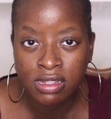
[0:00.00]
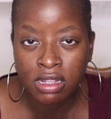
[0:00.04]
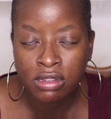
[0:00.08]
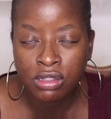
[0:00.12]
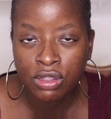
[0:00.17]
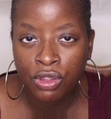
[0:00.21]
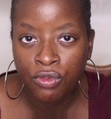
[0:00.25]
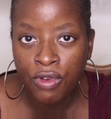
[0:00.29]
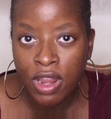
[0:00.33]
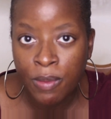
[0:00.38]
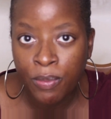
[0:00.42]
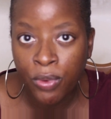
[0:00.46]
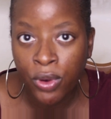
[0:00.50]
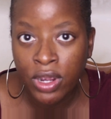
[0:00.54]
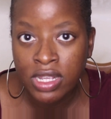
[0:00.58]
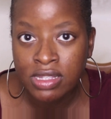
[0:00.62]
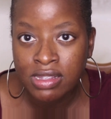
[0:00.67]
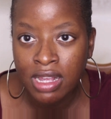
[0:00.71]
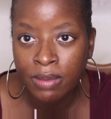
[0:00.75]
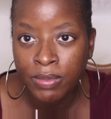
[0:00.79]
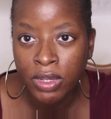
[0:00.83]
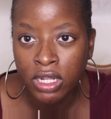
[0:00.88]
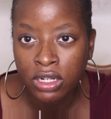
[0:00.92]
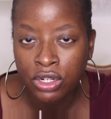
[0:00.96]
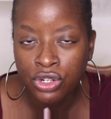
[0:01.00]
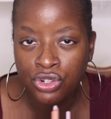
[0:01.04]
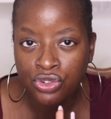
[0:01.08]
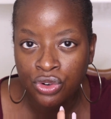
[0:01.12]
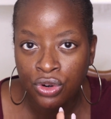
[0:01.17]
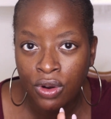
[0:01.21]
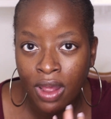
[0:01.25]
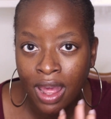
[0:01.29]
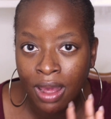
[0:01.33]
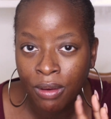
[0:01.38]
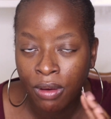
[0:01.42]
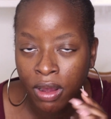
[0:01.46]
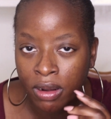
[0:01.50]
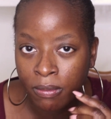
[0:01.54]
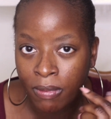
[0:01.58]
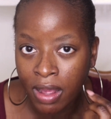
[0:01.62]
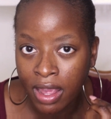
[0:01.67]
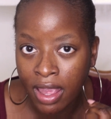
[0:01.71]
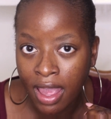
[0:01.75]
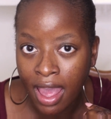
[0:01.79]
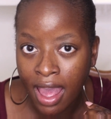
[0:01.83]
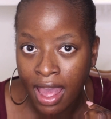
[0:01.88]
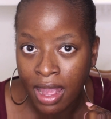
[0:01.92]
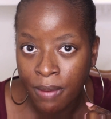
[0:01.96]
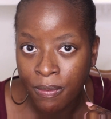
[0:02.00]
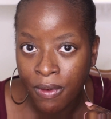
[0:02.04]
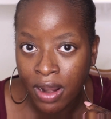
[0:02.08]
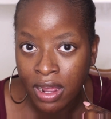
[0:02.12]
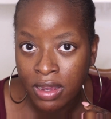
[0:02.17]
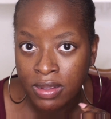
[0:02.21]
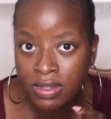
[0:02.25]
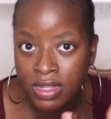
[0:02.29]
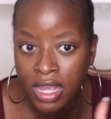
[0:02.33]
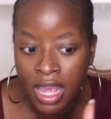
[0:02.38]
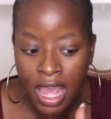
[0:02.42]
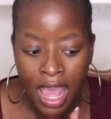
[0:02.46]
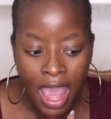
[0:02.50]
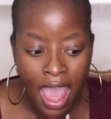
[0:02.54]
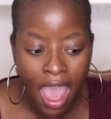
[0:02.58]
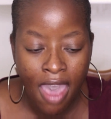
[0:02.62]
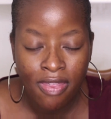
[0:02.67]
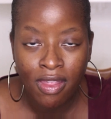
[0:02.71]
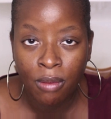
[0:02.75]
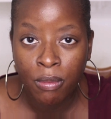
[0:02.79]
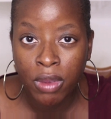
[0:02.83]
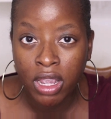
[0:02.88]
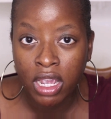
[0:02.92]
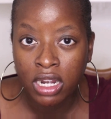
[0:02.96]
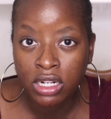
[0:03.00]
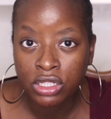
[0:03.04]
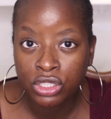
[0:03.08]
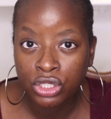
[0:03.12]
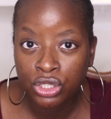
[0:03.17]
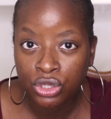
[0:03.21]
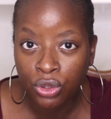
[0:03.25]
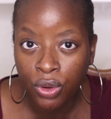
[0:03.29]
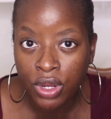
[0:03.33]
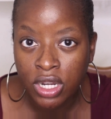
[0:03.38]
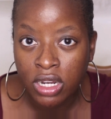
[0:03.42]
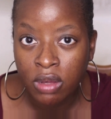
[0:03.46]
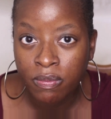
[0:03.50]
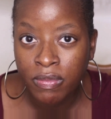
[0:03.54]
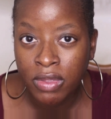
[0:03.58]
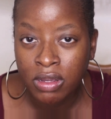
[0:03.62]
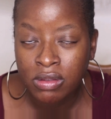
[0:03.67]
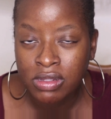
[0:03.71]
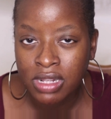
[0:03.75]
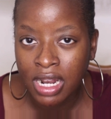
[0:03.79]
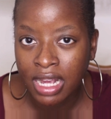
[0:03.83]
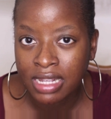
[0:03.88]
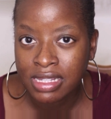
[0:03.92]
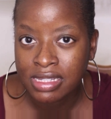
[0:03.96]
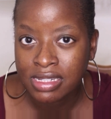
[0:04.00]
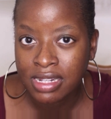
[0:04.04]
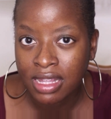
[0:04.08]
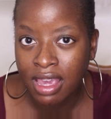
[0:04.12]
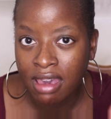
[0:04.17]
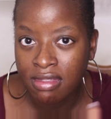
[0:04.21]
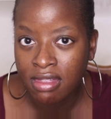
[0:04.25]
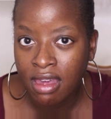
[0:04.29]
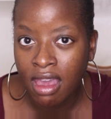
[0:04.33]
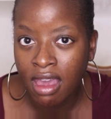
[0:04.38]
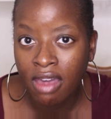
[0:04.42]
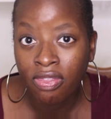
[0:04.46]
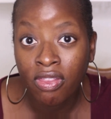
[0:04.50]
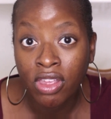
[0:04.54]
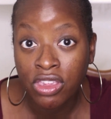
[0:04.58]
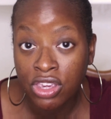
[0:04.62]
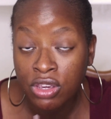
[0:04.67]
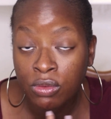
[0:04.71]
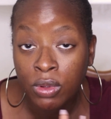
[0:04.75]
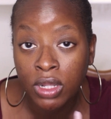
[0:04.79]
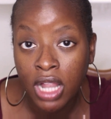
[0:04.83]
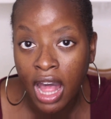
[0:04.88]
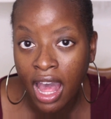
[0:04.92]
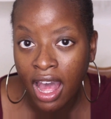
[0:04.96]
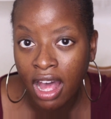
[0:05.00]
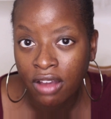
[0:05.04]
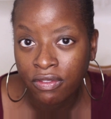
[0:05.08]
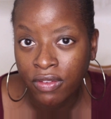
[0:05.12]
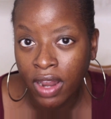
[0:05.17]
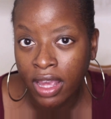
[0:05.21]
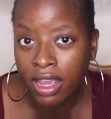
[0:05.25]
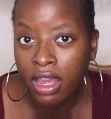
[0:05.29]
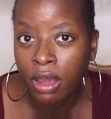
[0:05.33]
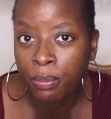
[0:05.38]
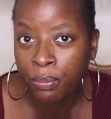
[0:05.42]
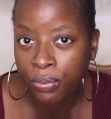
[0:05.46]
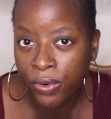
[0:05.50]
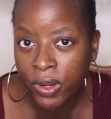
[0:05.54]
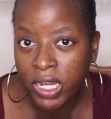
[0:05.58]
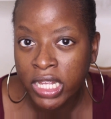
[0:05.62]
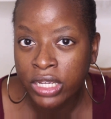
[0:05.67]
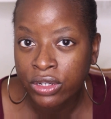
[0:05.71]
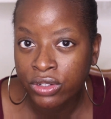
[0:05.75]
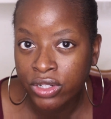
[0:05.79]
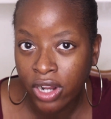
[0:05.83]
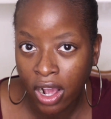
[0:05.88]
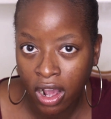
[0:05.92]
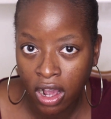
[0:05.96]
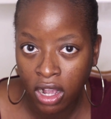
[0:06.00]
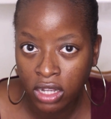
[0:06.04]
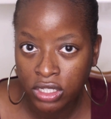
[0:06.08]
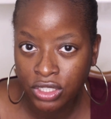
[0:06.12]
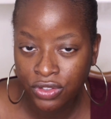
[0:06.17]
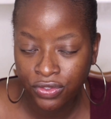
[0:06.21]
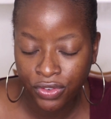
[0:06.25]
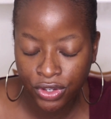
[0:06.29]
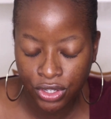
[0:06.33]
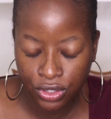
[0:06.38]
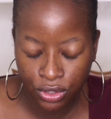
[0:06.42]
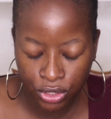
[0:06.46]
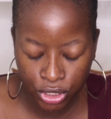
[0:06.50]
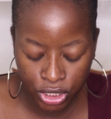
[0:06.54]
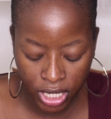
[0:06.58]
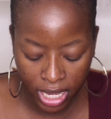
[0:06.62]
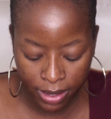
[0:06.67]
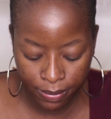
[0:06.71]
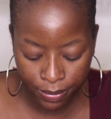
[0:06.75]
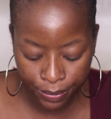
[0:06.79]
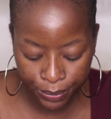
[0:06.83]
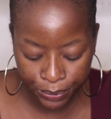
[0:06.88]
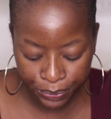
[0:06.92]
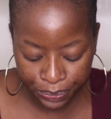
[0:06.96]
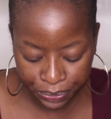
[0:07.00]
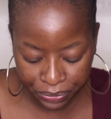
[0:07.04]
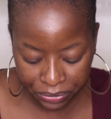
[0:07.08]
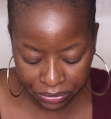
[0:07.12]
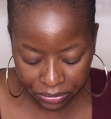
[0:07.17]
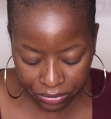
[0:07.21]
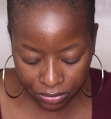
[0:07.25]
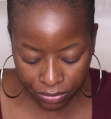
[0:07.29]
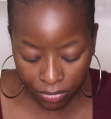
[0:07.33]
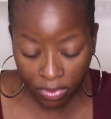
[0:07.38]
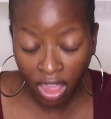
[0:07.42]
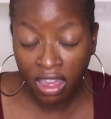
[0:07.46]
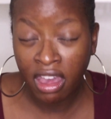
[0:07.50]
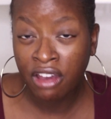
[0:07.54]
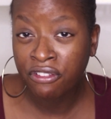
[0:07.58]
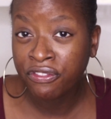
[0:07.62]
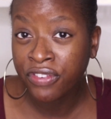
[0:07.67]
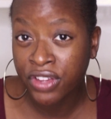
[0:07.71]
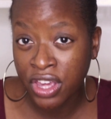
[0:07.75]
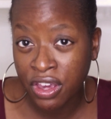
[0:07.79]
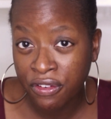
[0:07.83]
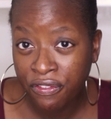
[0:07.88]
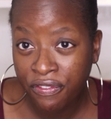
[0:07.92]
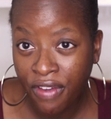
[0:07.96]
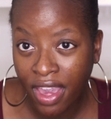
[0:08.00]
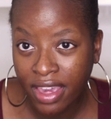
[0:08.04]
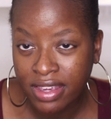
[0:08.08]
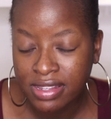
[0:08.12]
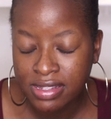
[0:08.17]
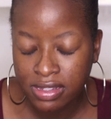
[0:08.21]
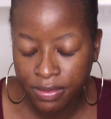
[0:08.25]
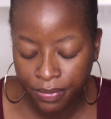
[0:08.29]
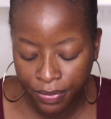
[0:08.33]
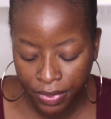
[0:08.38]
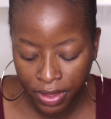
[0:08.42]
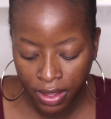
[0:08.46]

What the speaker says: There's 3 points that I'm going to draw out on my eyebrows, and then we're going to join up those lines together, and then you will have like a pretty good arch for your shape, for your face.